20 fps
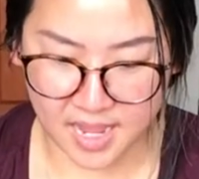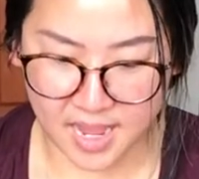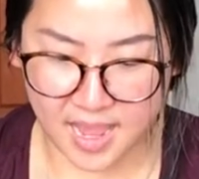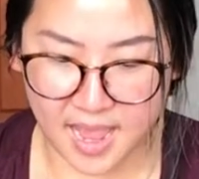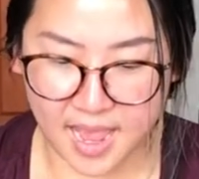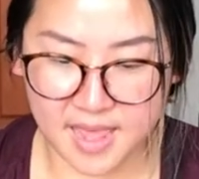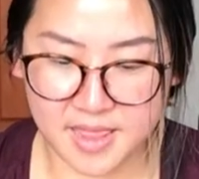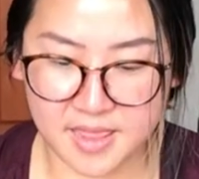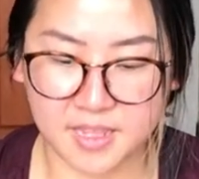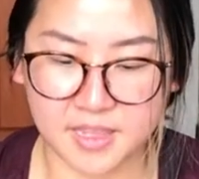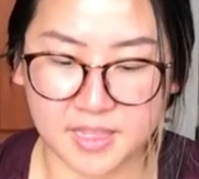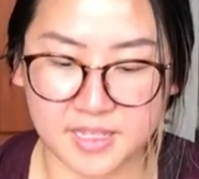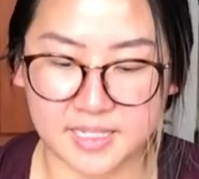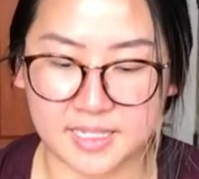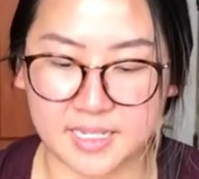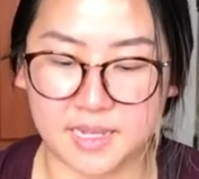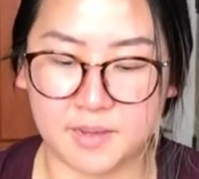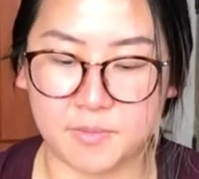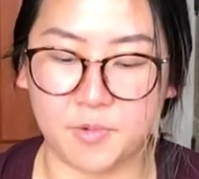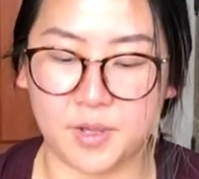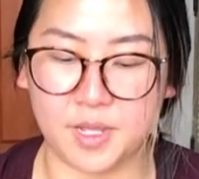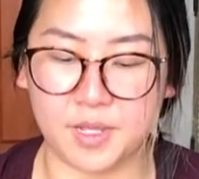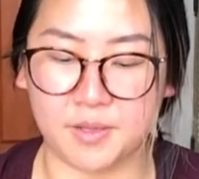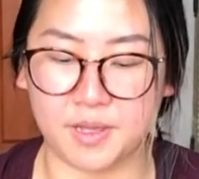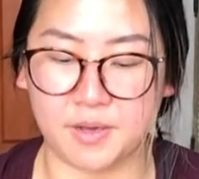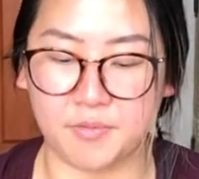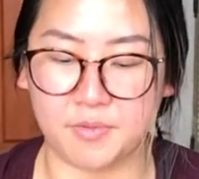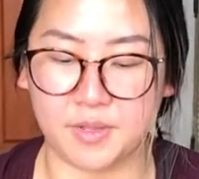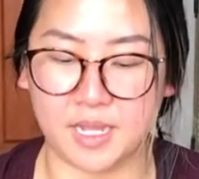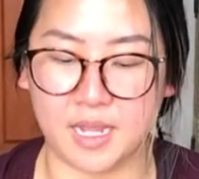And then the same way
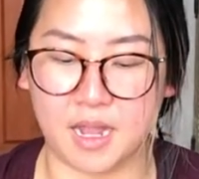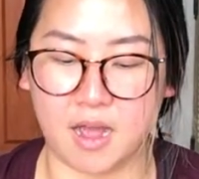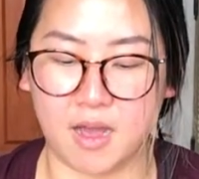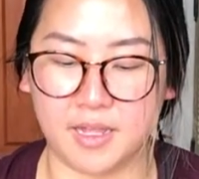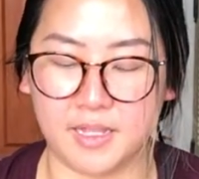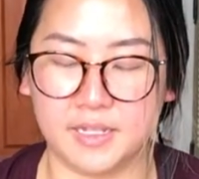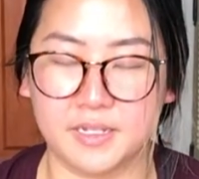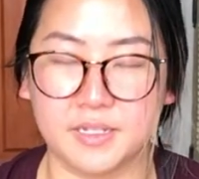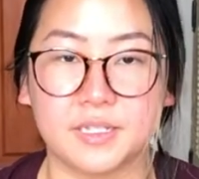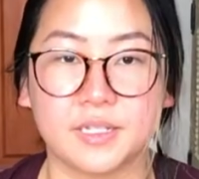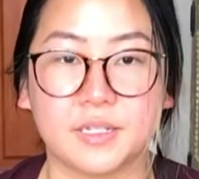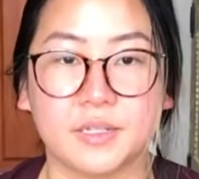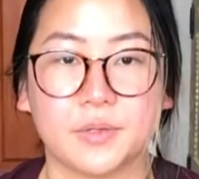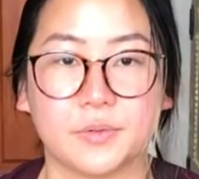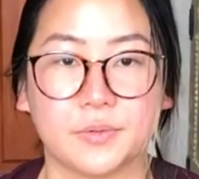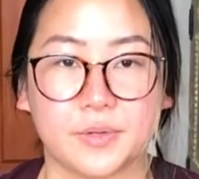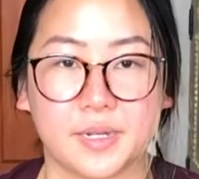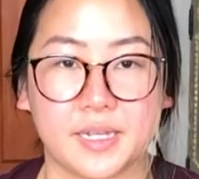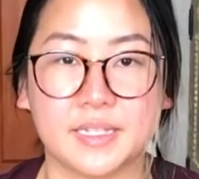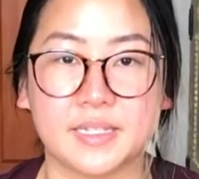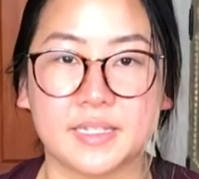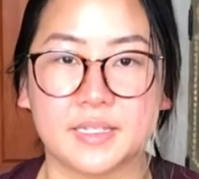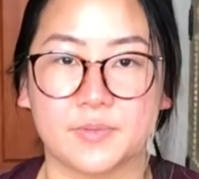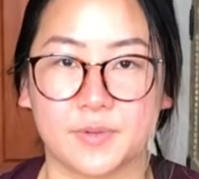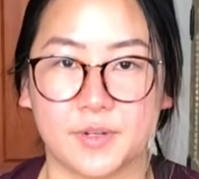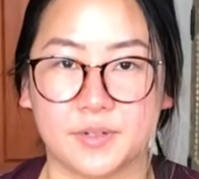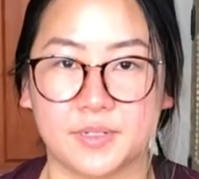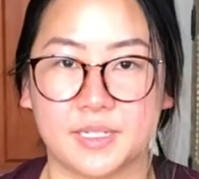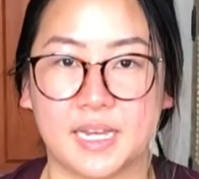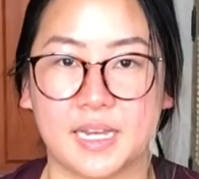that we got into the wrists,
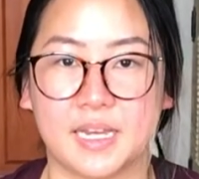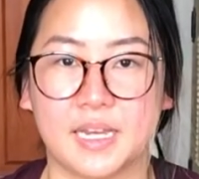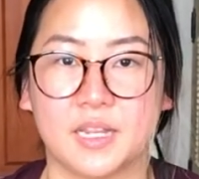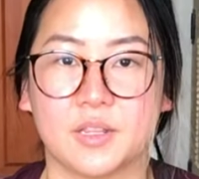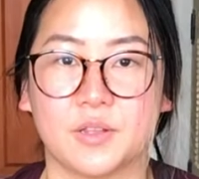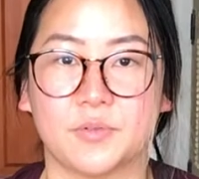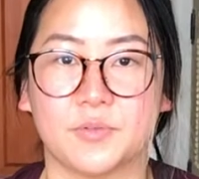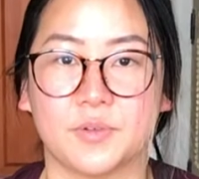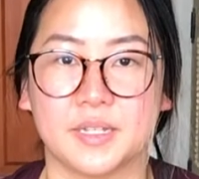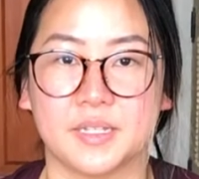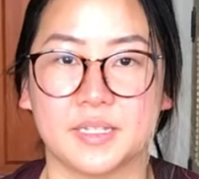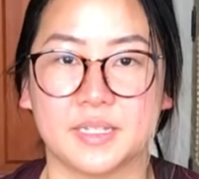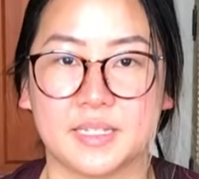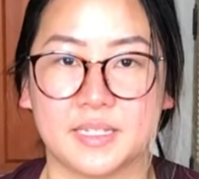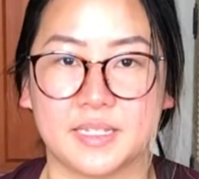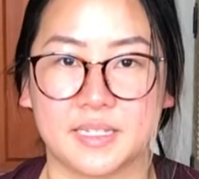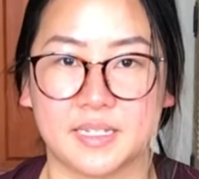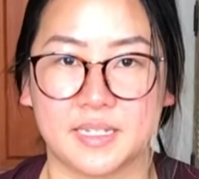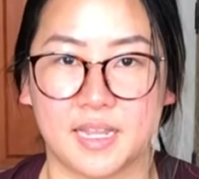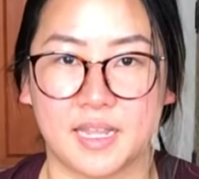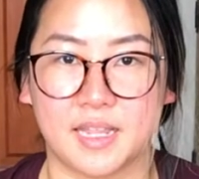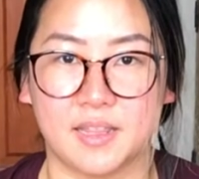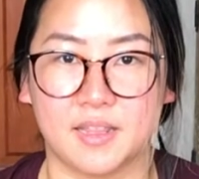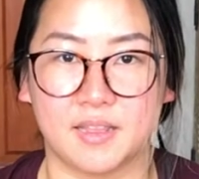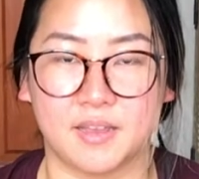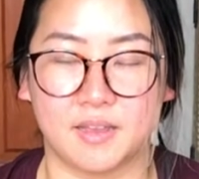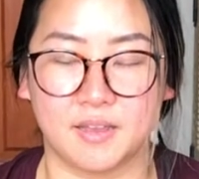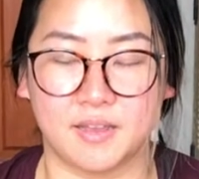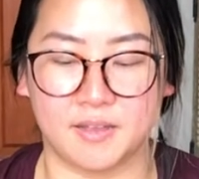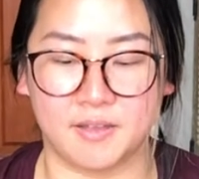rotating the wrist and
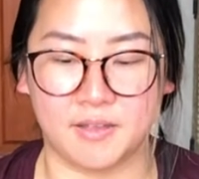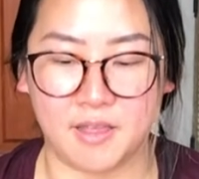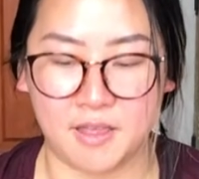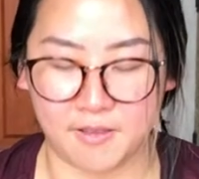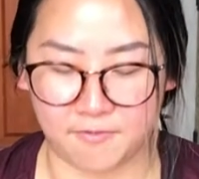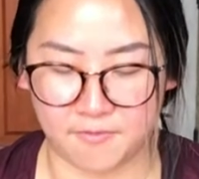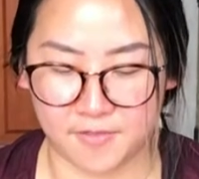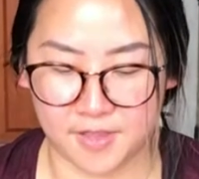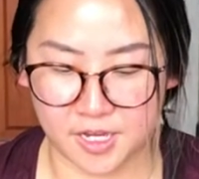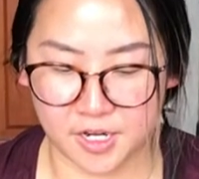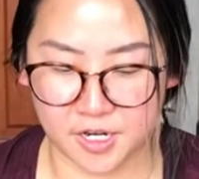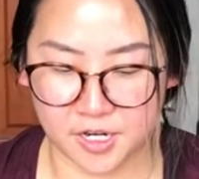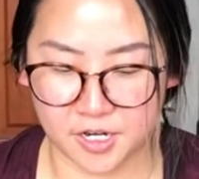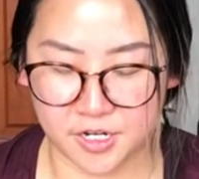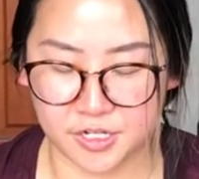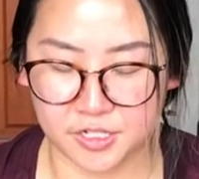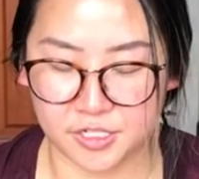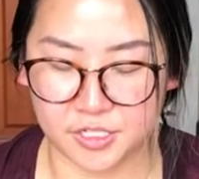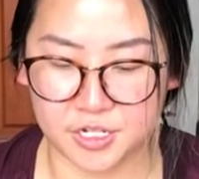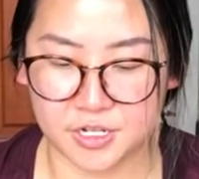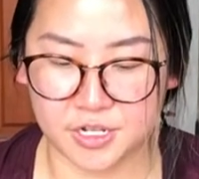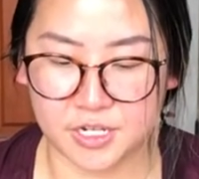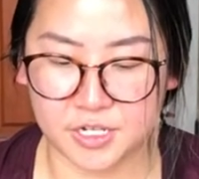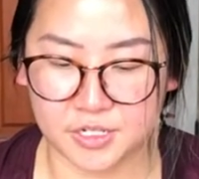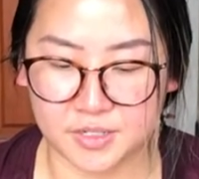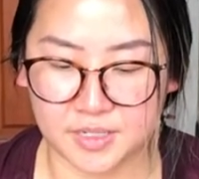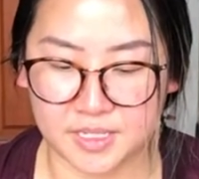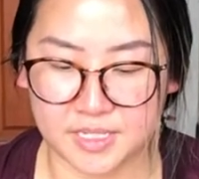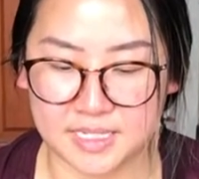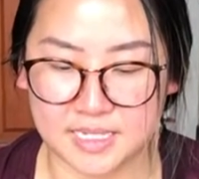the fingers, you can
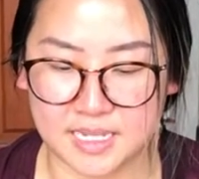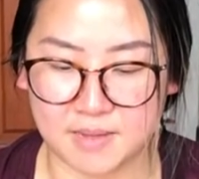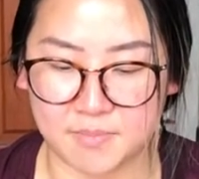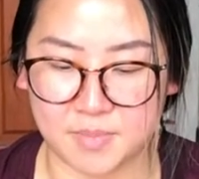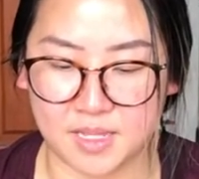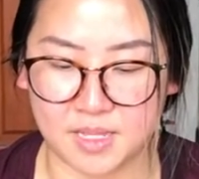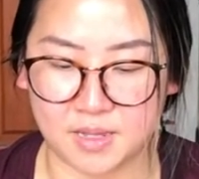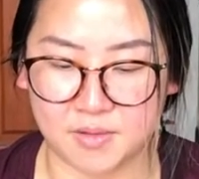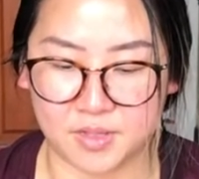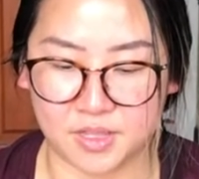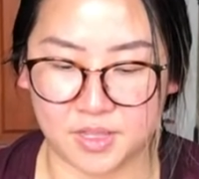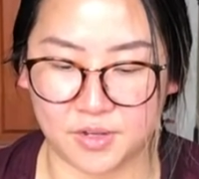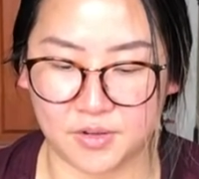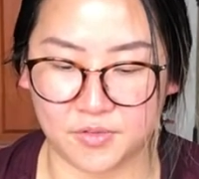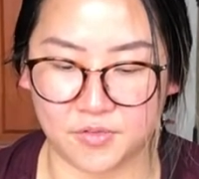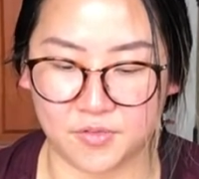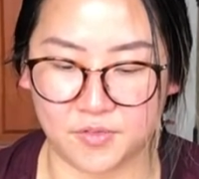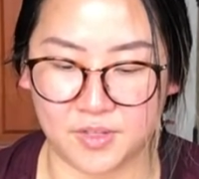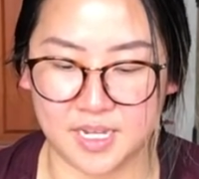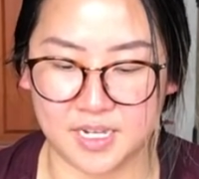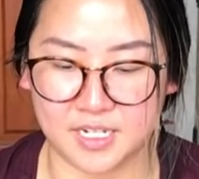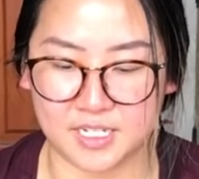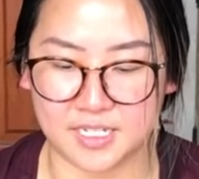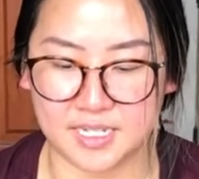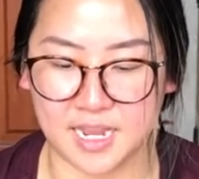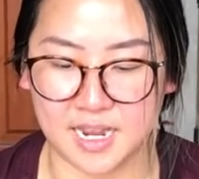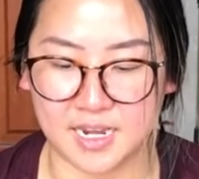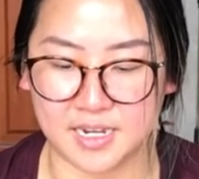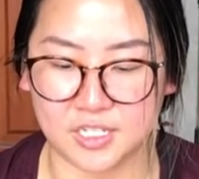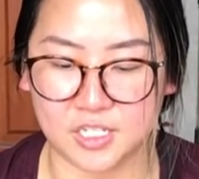do the same thing with your feet, just
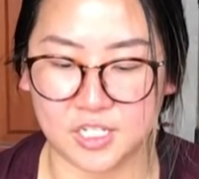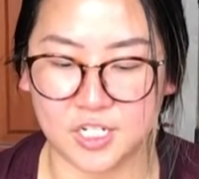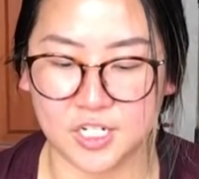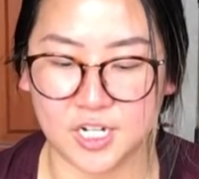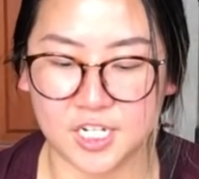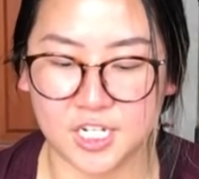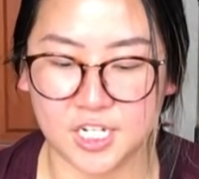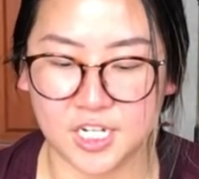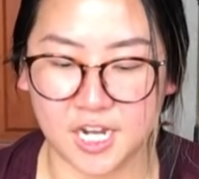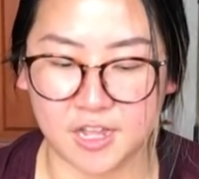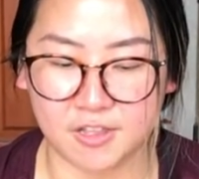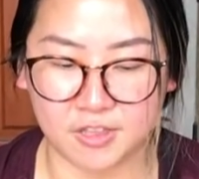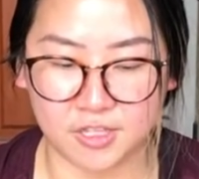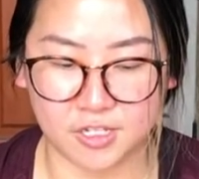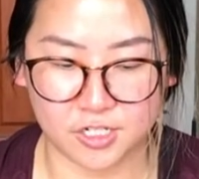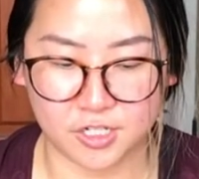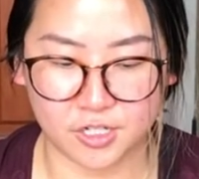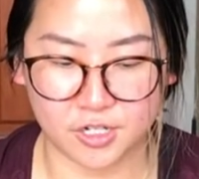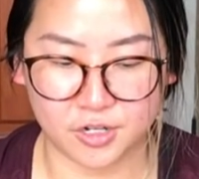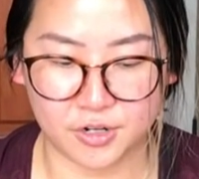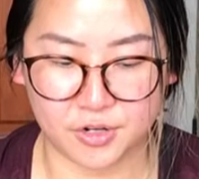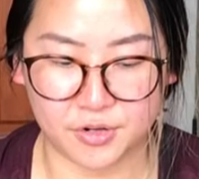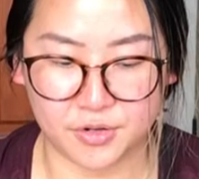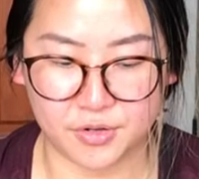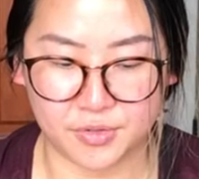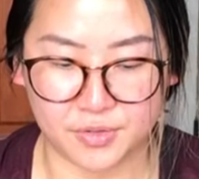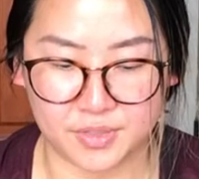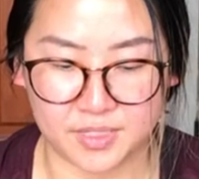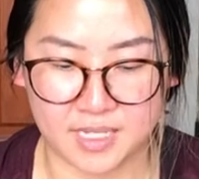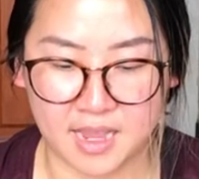kind of stretching out the
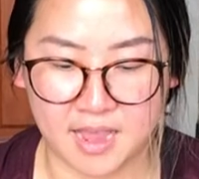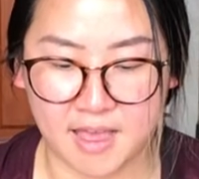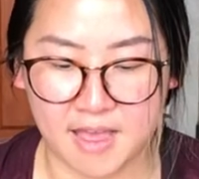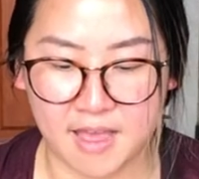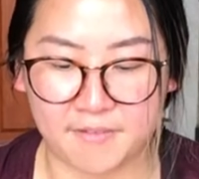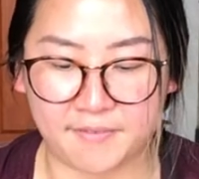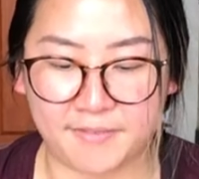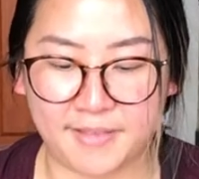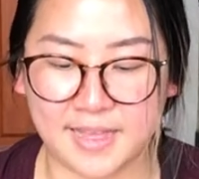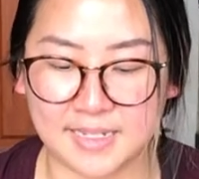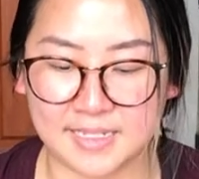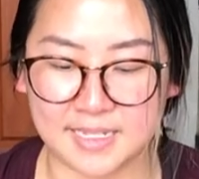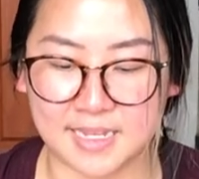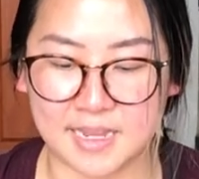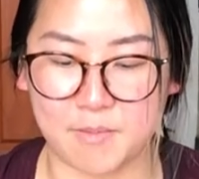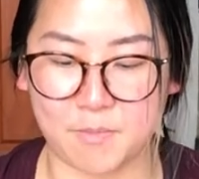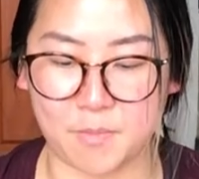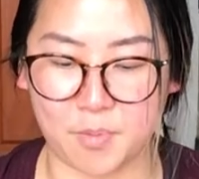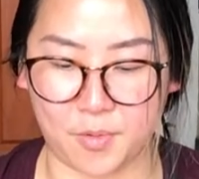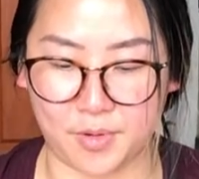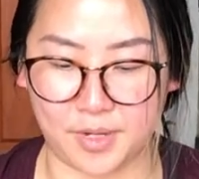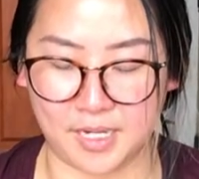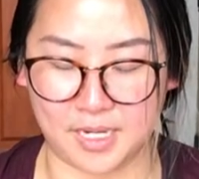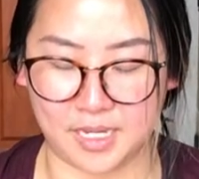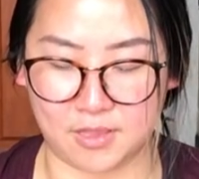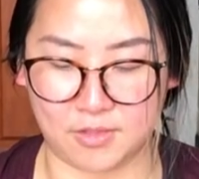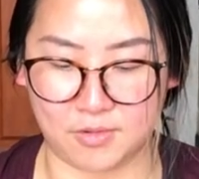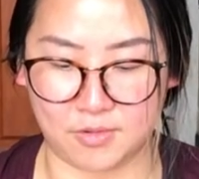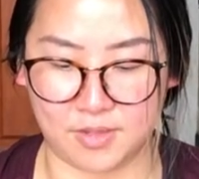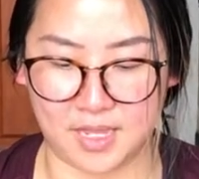toes, flexing and
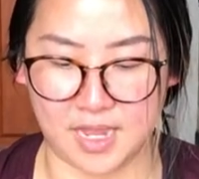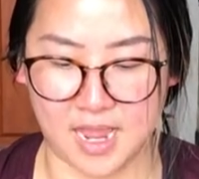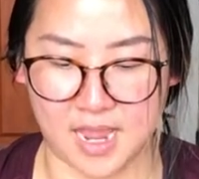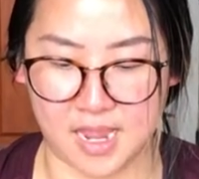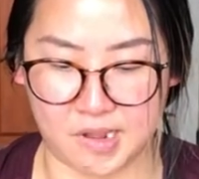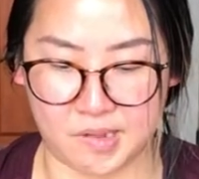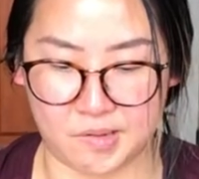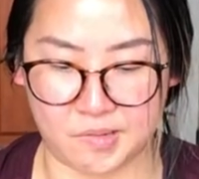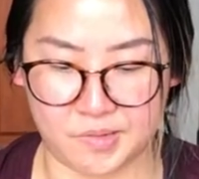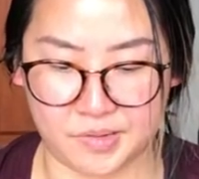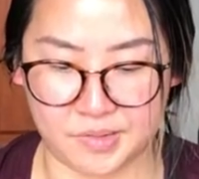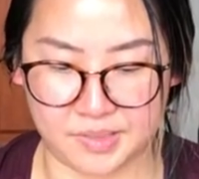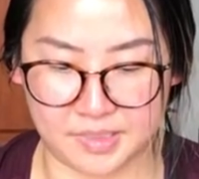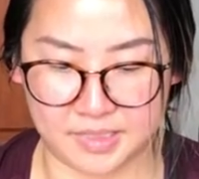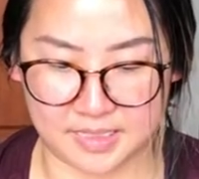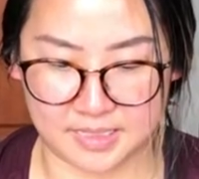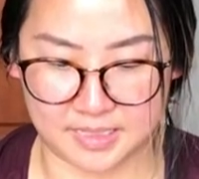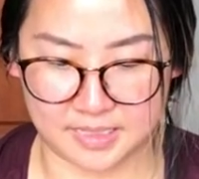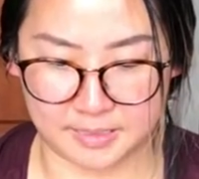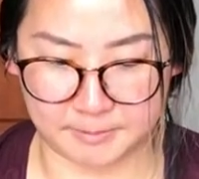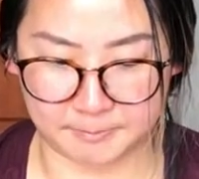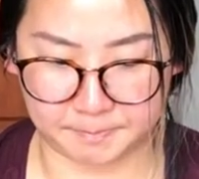pointing through the ankles.